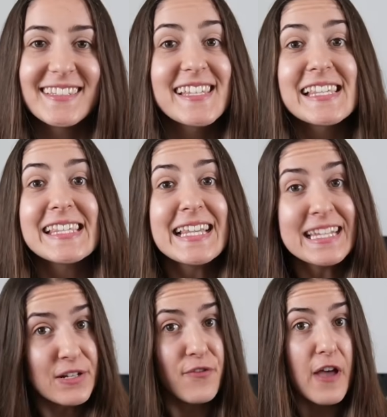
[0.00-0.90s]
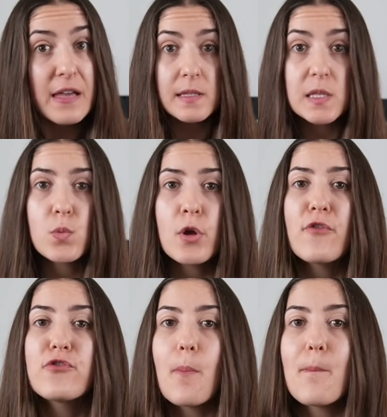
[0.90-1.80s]
The Sicilian Defense is one
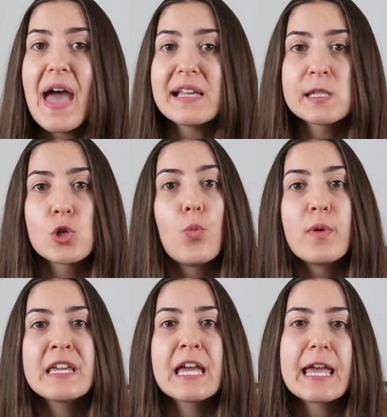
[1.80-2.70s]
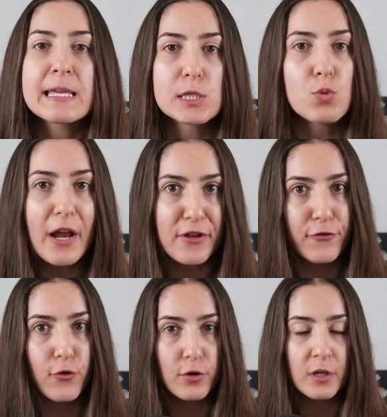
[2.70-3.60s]
of the best opening against
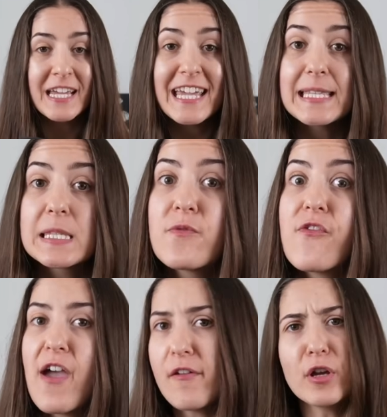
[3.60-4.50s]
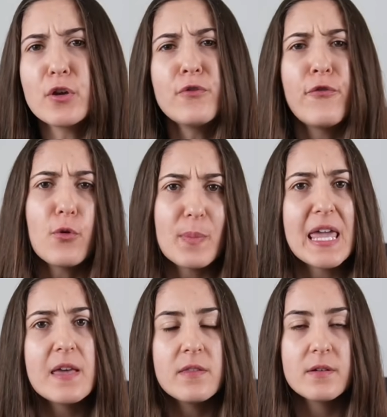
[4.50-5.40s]
1e4. It's very good for
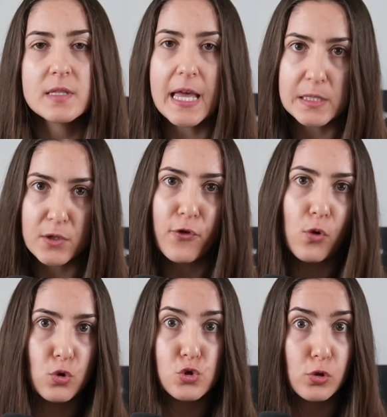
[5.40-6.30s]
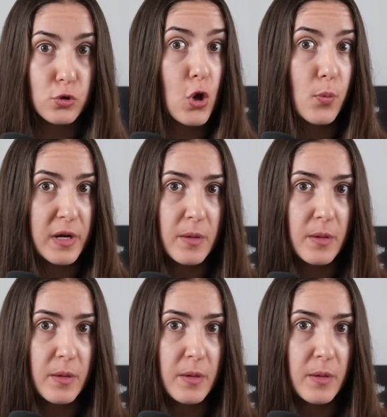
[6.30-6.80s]
beginners as it follows all the opening